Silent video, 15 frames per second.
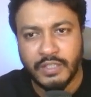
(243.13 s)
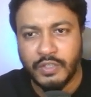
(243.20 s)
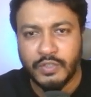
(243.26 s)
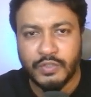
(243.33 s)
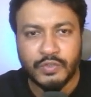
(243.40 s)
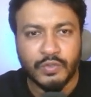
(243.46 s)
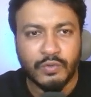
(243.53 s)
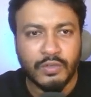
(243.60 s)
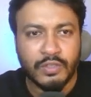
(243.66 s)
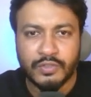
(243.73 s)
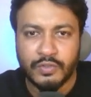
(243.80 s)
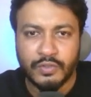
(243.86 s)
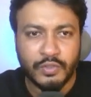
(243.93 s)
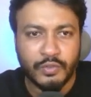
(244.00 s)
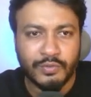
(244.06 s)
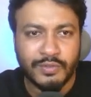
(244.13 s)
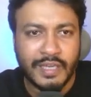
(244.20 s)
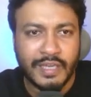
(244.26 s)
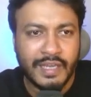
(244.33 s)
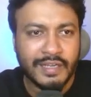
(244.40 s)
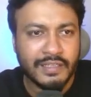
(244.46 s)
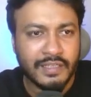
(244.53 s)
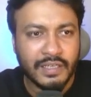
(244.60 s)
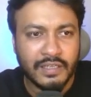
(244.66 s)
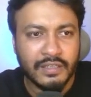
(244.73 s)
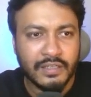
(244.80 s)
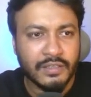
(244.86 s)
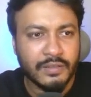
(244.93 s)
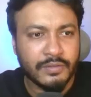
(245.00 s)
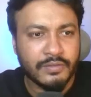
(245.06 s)
so also you can
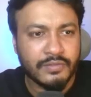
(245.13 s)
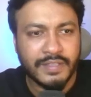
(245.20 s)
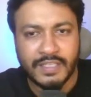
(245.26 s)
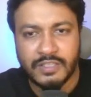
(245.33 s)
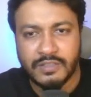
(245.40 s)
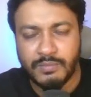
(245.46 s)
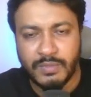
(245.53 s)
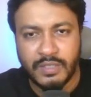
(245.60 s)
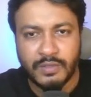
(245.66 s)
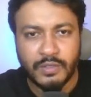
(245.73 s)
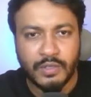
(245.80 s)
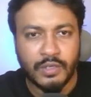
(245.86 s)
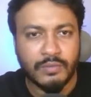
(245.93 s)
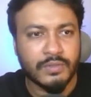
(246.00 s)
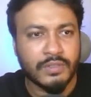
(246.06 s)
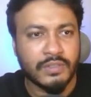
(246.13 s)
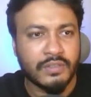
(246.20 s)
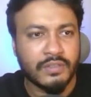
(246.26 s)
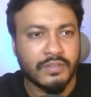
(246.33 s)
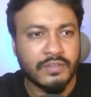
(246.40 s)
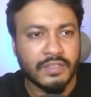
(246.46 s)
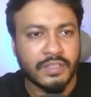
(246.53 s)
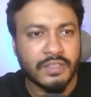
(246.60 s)
text me our